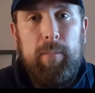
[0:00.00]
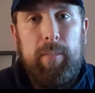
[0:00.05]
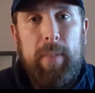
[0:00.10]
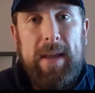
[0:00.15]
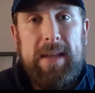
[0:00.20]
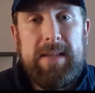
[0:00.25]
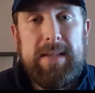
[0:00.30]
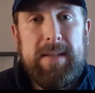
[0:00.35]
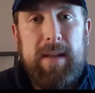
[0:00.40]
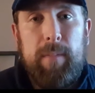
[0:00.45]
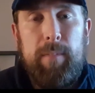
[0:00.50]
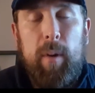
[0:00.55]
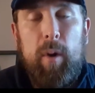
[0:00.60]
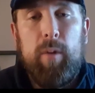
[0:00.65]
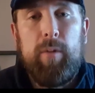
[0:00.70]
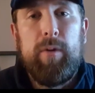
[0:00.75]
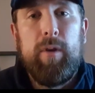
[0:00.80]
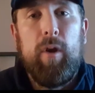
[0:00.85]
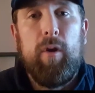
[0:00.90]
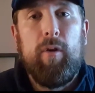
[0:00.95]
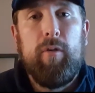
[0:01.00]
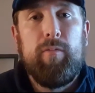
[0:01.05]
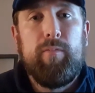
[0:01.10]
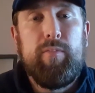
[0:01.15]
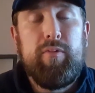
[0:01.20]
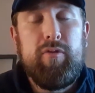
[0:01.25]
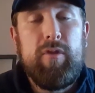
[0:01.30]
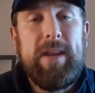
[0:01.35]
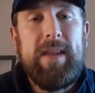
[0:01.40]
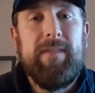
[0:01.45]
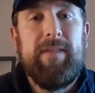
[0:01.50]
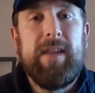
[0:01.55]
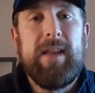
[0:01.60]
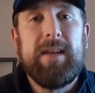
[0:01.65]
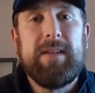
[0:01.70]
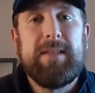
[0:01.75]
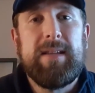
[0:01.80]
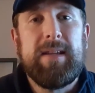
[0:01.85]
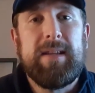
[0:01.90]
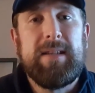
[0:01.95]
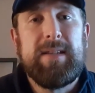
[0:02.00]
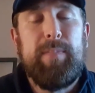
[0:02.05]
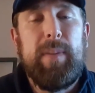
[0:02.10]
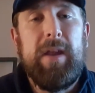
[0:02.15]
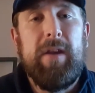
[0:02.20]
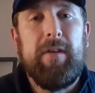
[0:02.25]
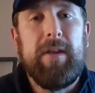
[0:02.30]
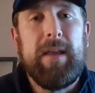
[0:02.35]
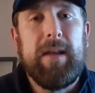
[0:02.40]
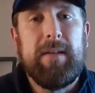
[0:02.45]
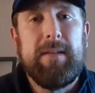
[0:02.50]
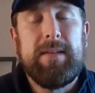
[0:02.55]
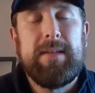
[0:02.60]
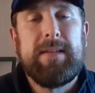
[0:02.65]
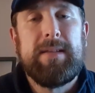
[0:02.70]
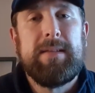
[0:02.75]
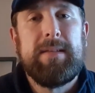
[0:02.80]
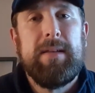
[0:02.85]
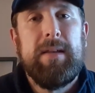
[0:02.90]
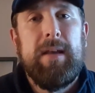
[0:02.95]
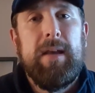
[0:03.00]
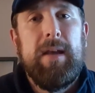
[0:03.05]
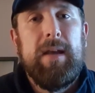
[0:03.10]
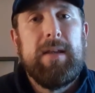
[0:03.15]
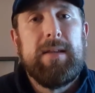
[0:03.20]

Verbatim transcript: based upon your previous experience.